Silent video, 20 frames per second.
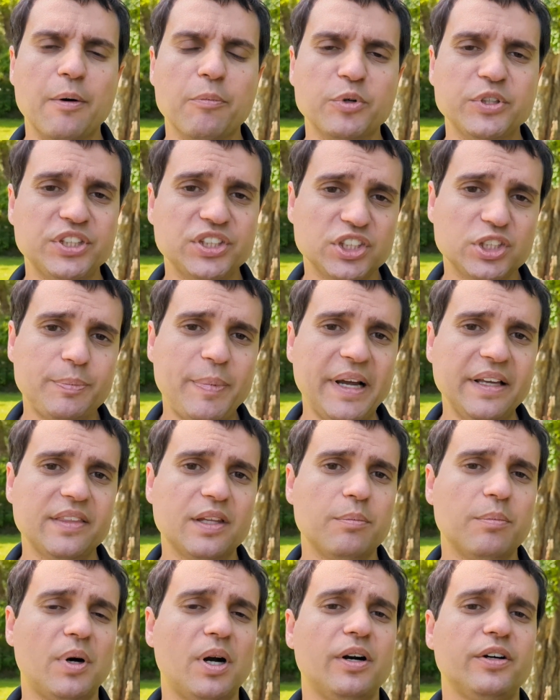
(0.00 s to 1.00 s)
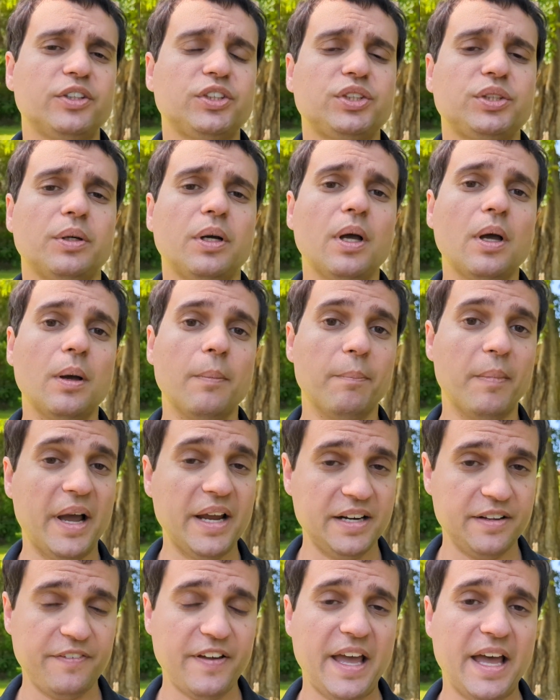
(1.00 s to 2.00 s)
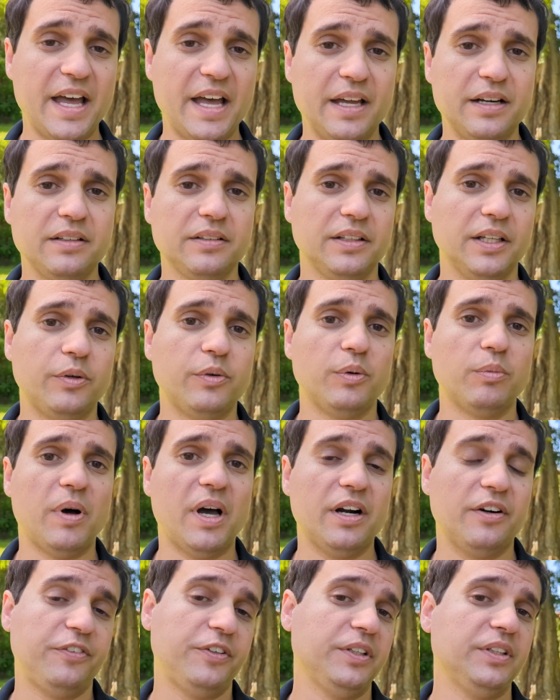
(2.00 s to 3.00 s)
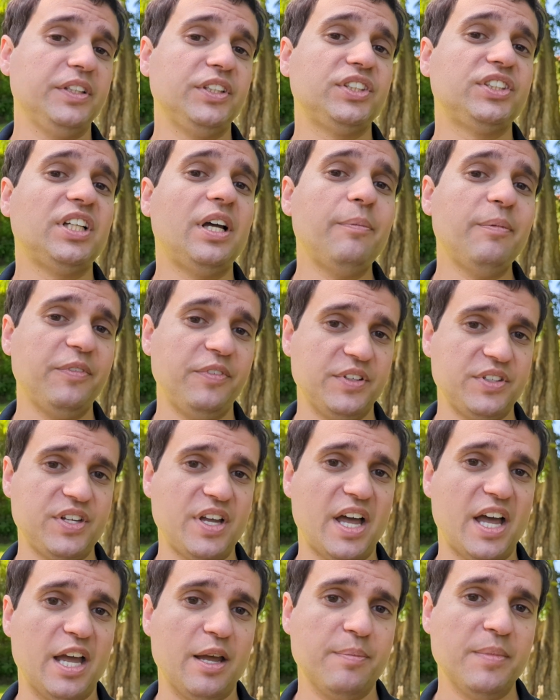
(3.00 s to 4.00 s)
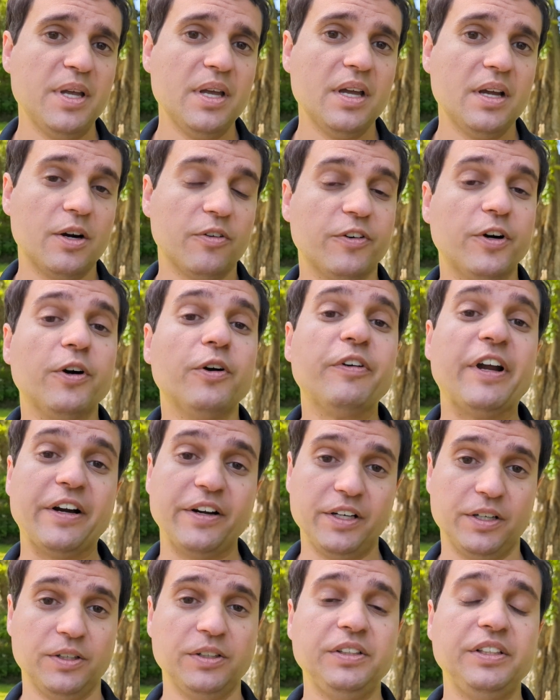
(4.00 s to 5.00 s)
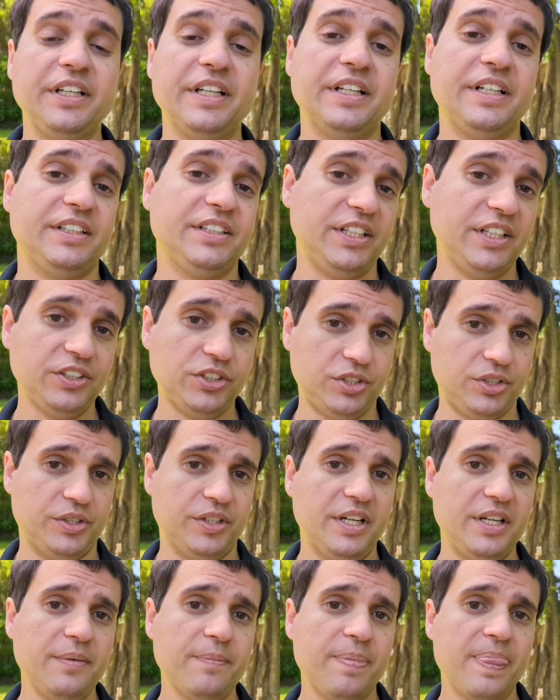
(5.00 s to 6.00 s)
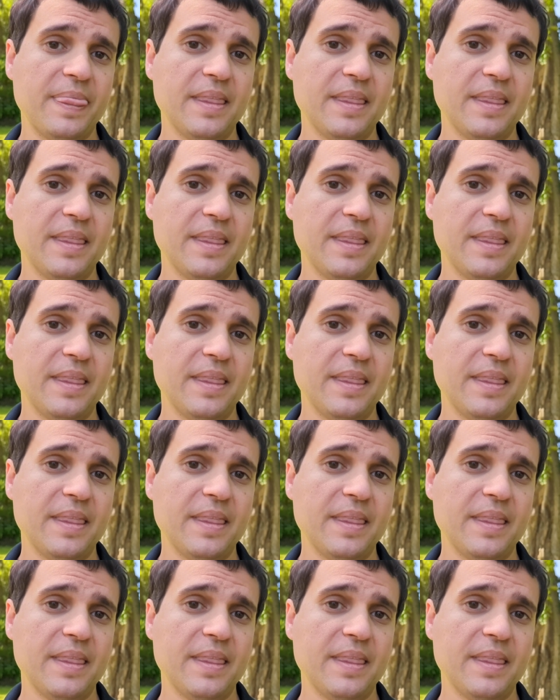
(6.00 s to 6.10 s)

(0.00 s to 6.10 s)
We suspect that Mars might have had liquid water for at least some of the time, very early in its history.